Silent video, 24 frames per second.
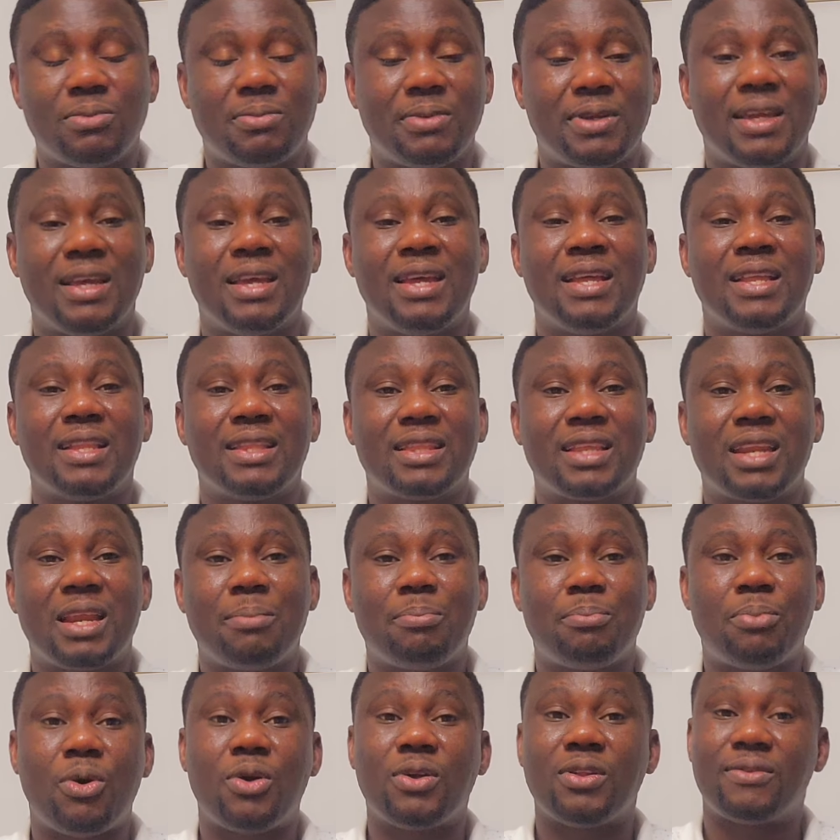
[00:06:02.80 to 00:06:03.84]
to be
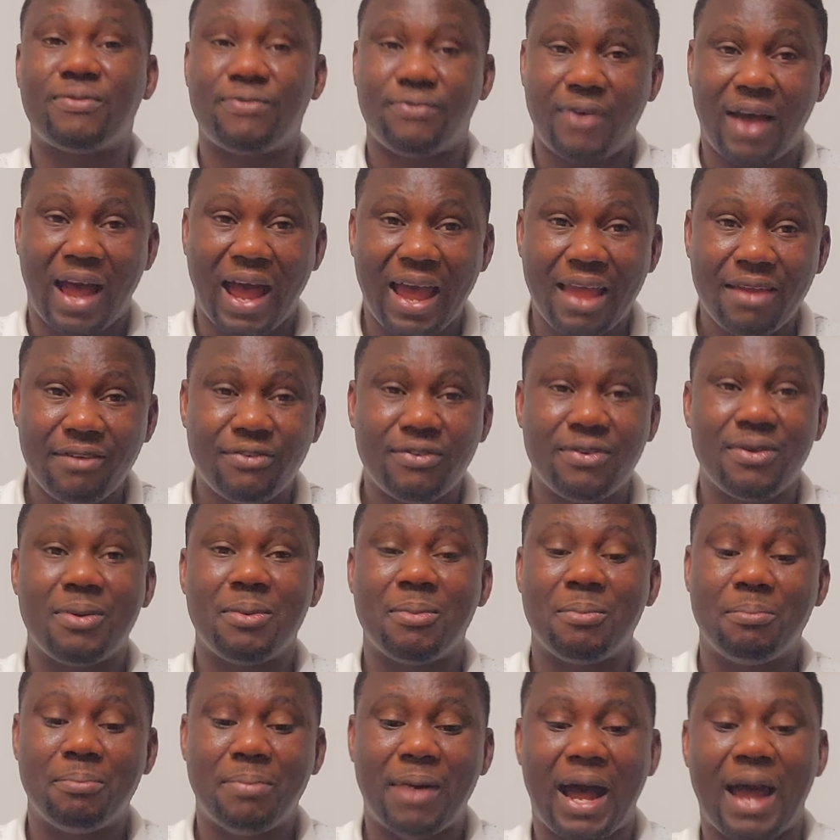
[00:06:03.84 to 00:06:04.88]
3.5
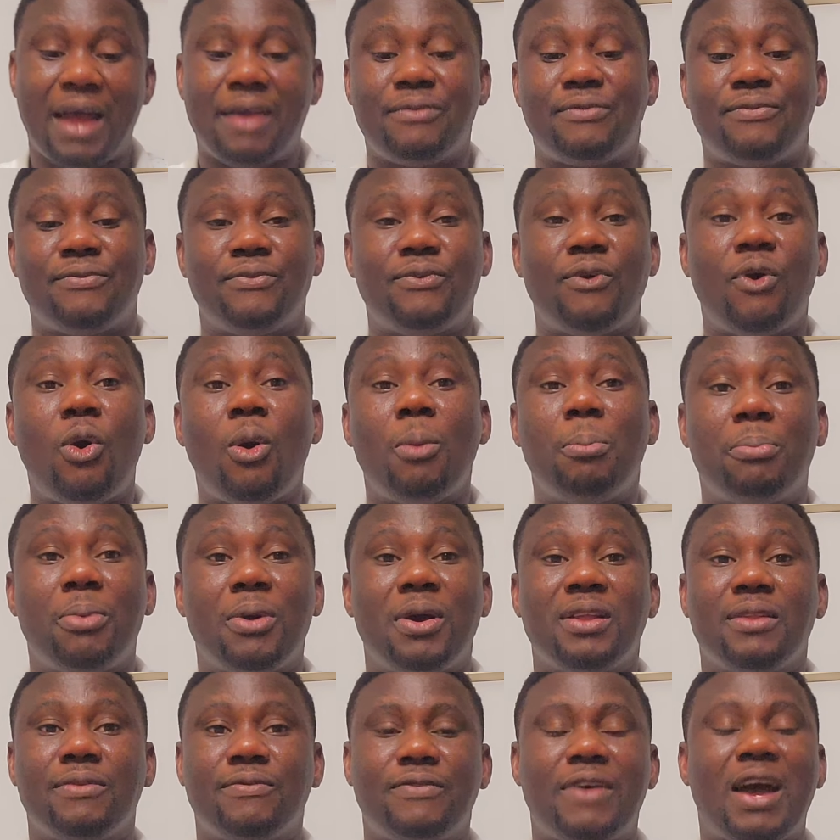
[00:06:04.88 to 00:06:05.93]
by
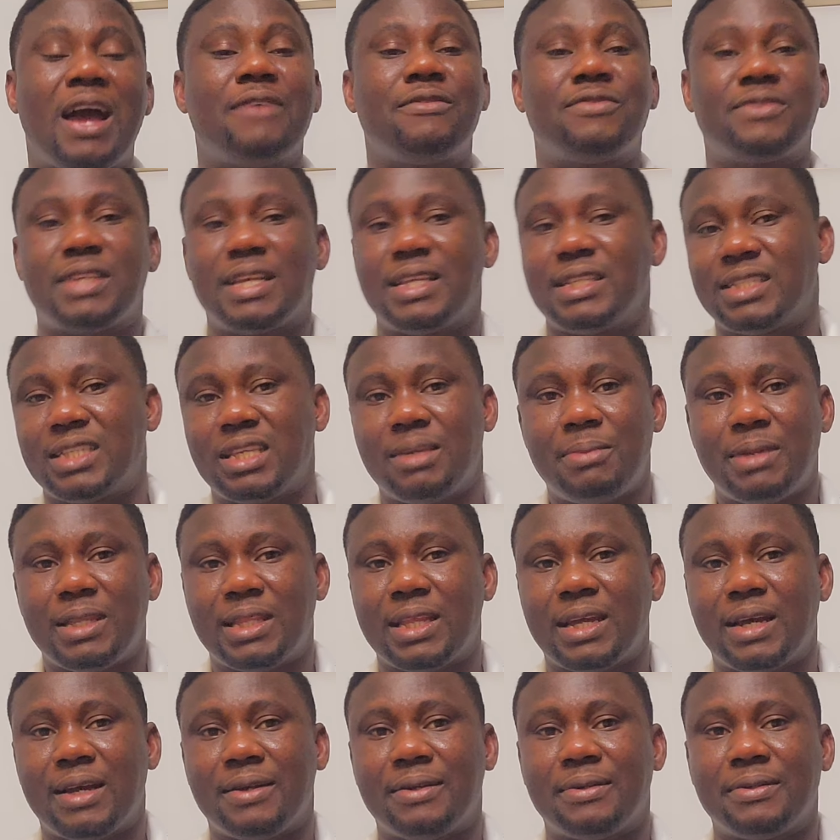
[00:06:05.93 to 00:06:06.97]
4.5
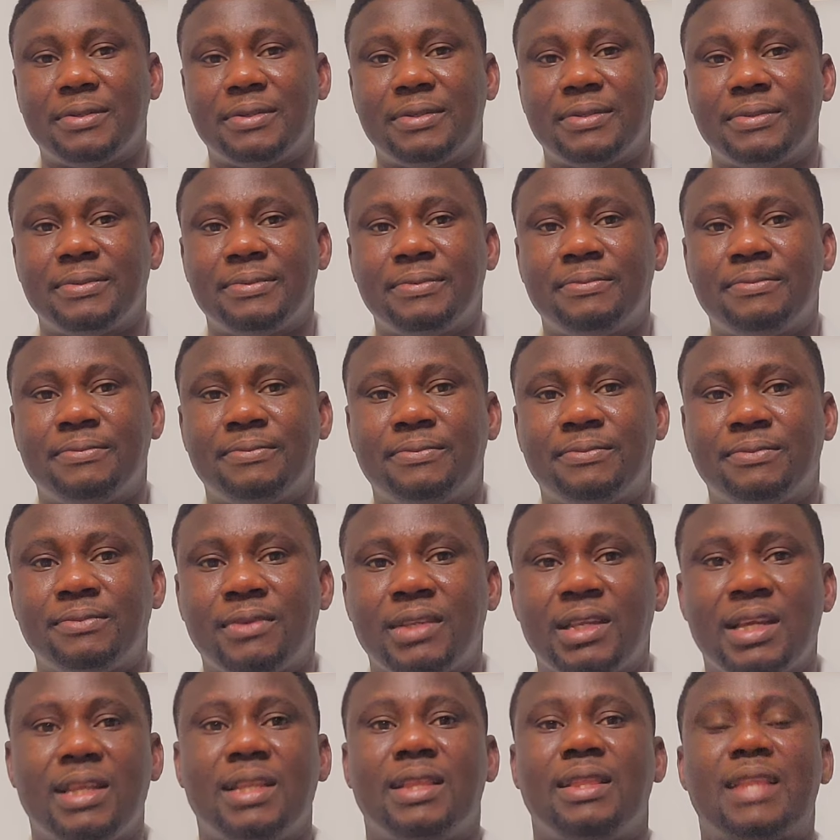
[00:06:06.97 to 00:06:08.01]
centimeter.
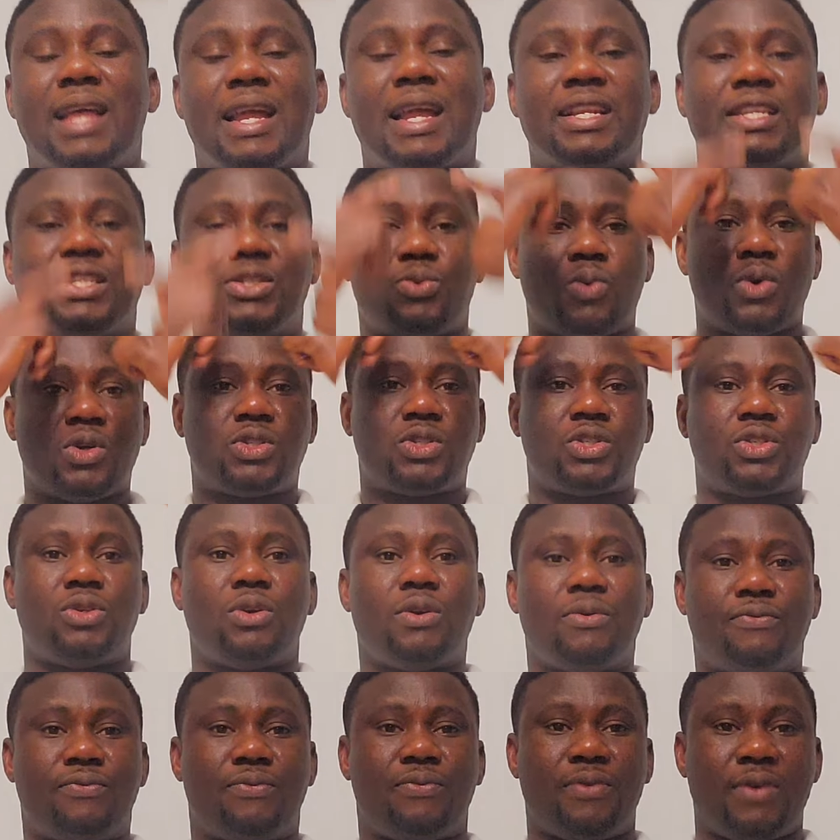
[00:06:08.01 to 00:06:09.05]
That is what
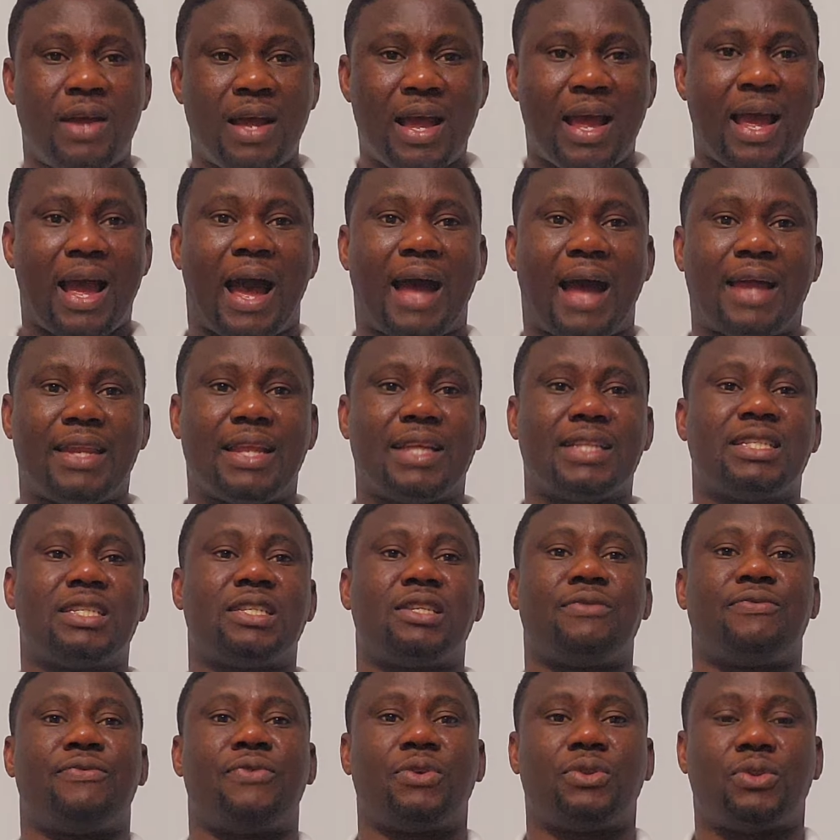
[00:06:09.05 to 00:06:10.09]
your
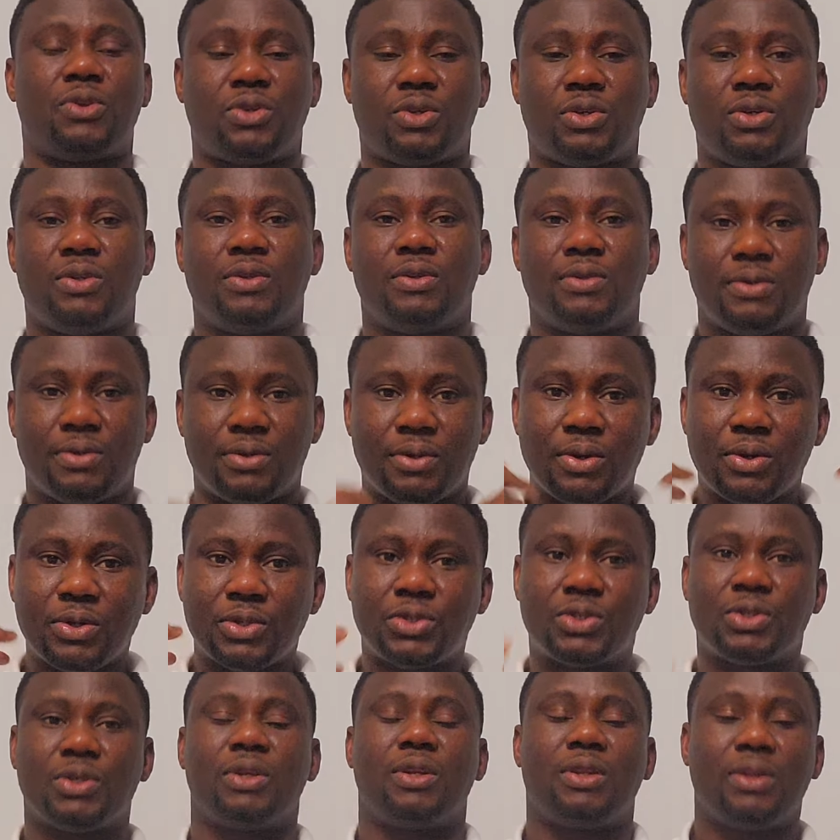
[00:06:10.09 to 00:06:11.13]
identity photo
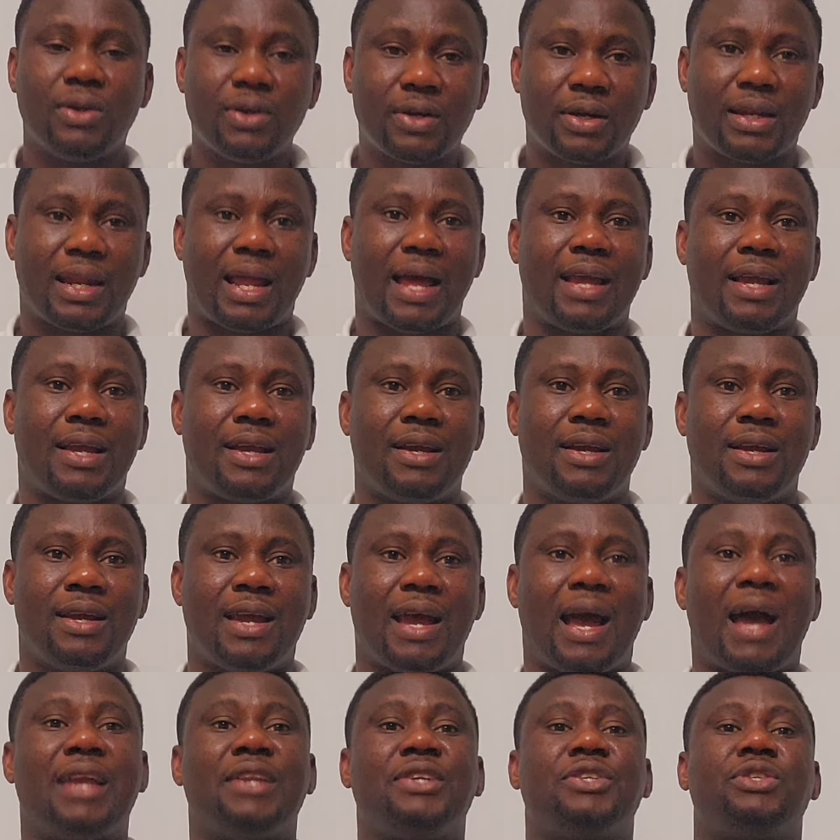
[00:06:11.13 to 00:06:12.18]
should look like,
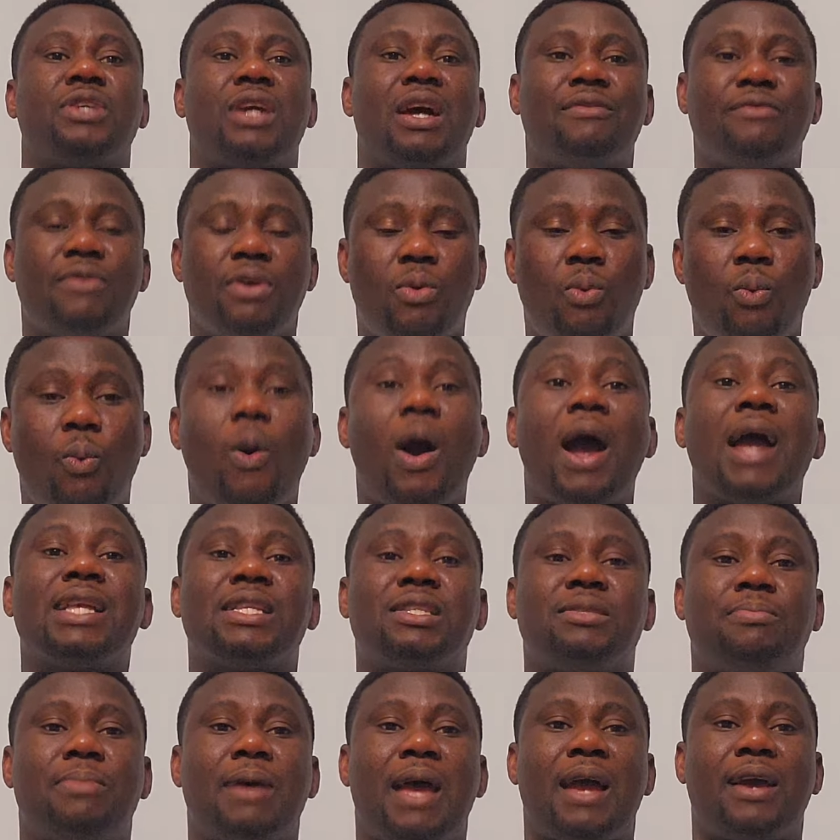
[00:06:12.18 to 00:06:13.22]
and it should have a
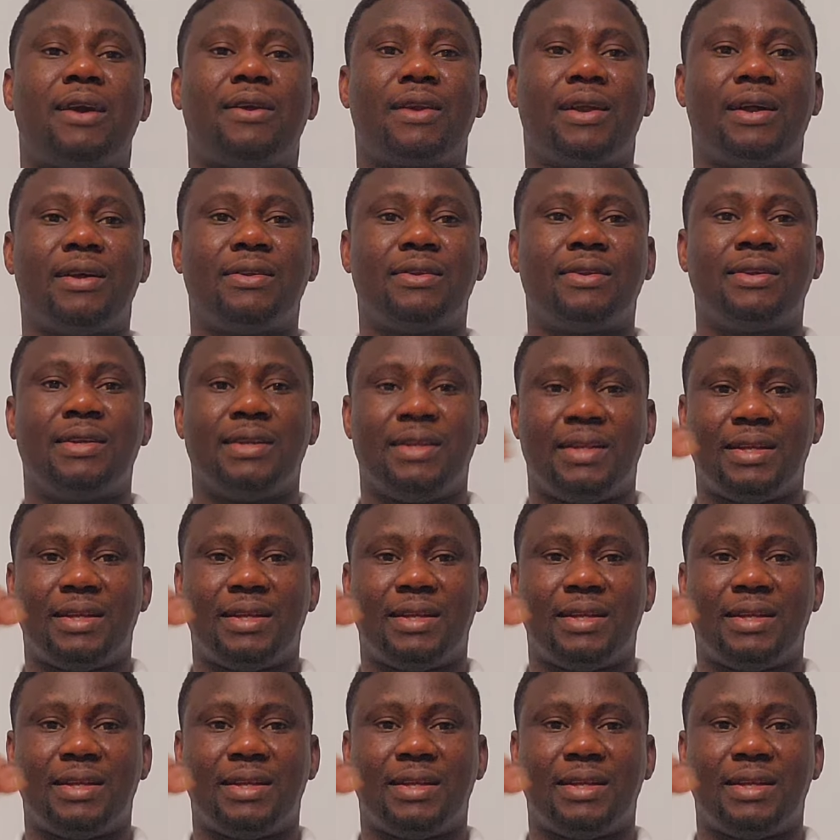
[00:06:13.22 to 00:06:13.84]
white background.